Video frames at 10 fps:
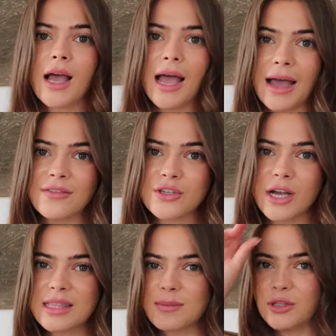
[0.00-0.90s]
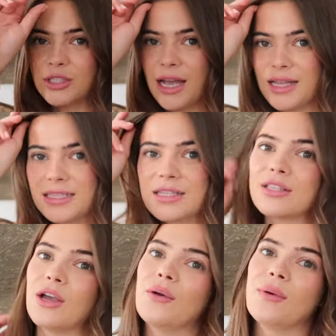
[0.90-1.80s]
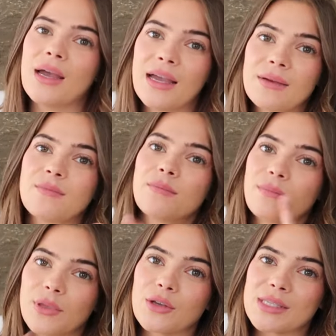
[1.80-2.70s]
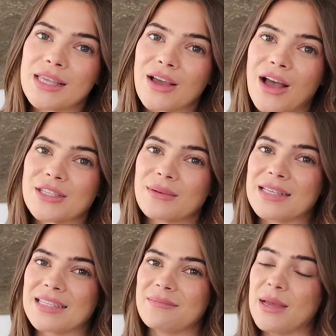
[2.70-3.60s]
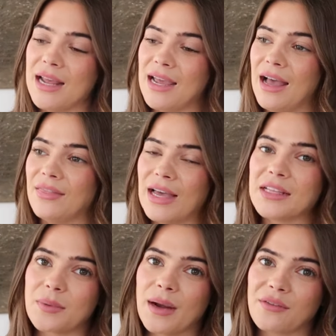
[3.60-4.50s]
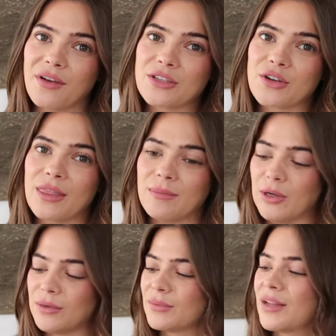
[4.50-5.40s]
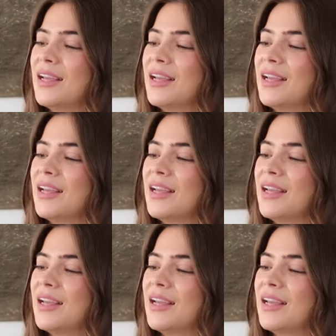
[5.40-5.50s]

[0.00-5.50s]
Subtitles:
I haven't tried them on yet. So you'll see the cutaways in a minute. And that's when I first tried them on.